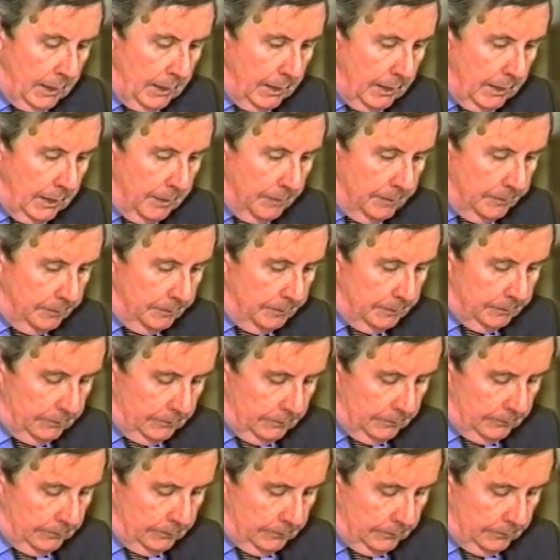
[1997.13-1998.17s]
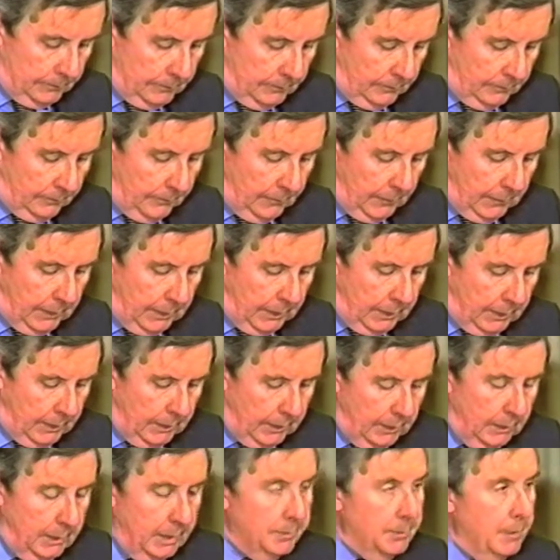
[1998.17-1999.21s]
Um,
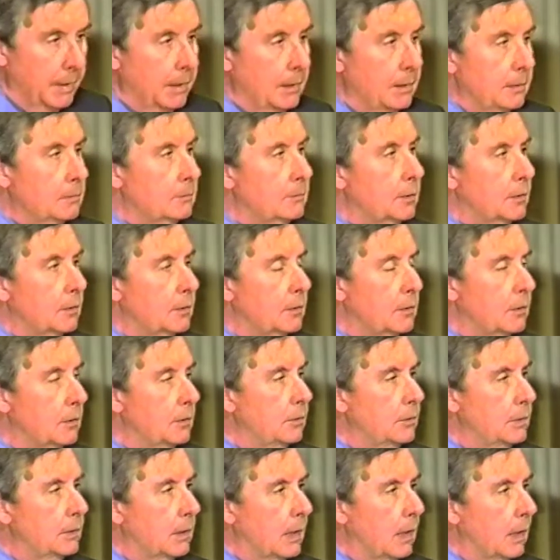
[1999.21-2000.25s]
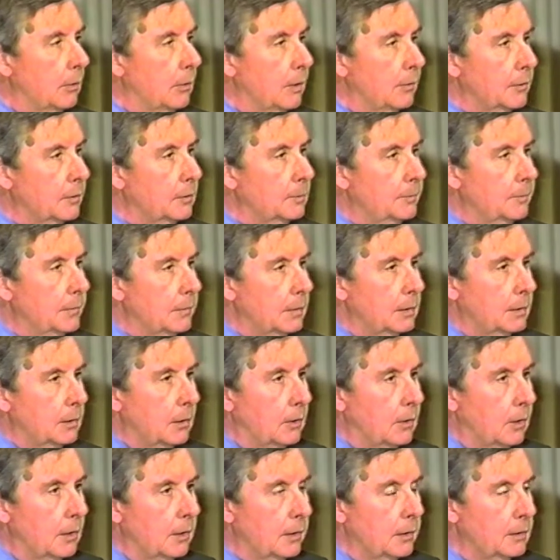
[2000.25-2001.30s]
let me conclude, however,
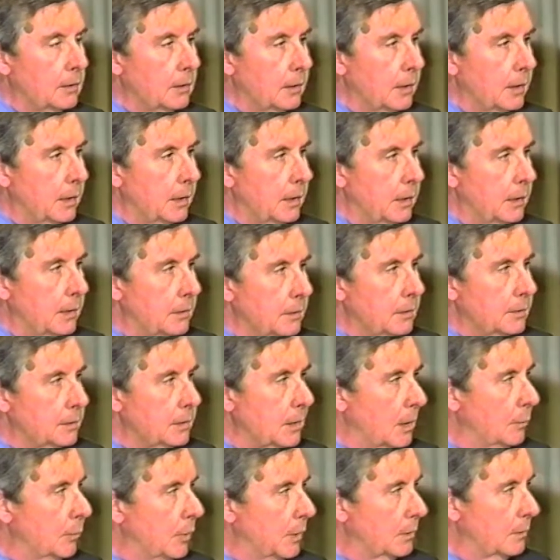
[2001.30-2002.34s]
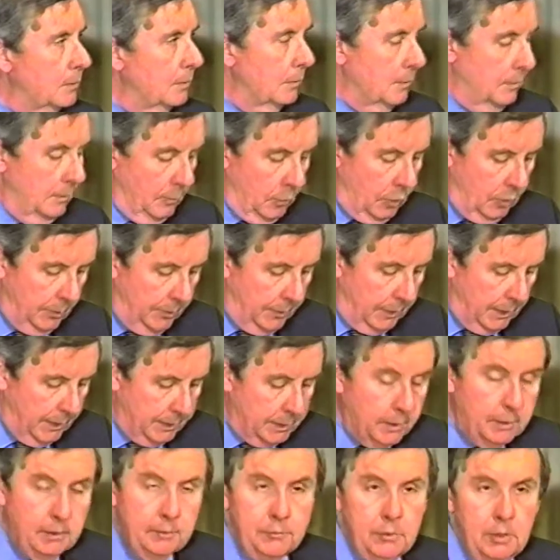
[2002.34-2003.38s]
on a somewhat more
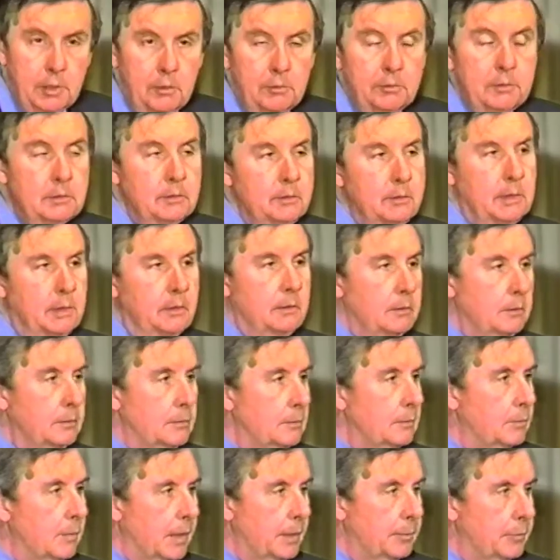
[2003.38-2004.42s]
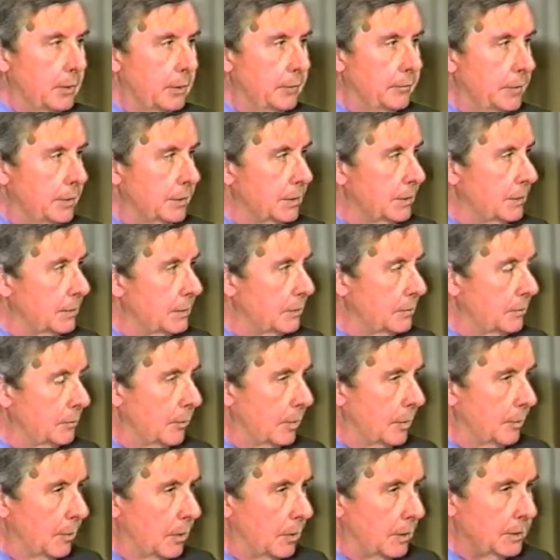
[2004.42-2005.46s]
positive note than my previous
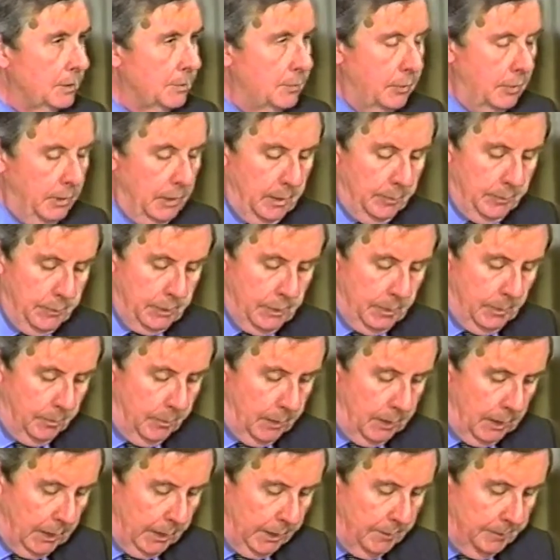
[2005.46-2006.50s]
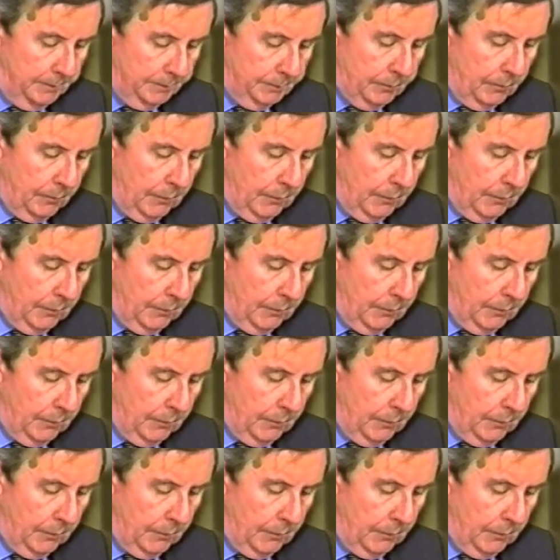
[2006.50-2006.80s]
remarks perhaps implied.